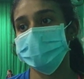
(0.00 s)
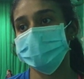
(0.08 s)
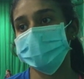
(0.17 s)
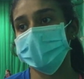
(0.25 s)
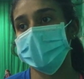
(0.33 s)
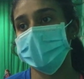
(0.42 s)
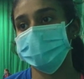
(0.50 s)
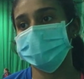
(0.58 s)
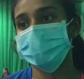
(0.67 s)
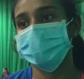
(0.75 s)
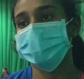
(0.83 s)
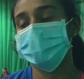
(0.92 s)
we have
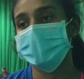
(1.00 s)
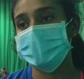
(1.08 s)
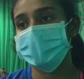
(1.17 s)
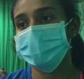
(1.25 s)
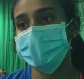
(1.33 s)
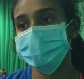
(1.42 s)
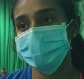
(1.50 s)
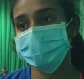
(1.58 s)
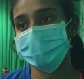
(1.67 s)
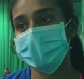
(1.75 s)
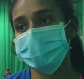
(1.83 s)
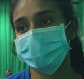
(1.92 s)
quite
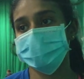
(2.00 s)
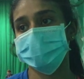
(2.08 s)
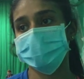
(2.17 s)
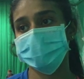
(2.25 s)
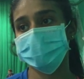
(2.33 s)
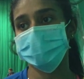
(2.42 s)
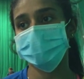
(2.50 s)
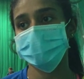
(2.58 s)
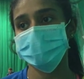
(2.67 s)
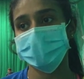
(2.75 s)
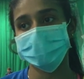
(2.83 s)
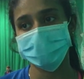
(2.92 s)
strong
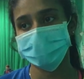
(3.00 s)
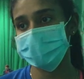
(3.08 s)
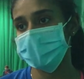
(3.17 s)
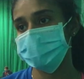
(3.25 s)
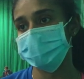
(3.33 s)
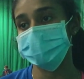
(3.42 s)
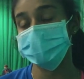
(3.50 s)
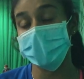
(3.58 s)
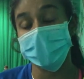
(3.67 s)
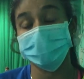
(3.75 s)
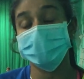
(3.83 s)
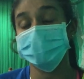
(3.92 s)
women's doubles, men's doubles,
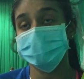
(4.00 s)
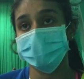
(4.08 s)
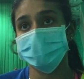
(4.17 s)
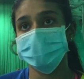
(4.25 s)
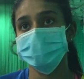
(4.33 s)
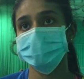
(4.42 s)
and mixed doubles.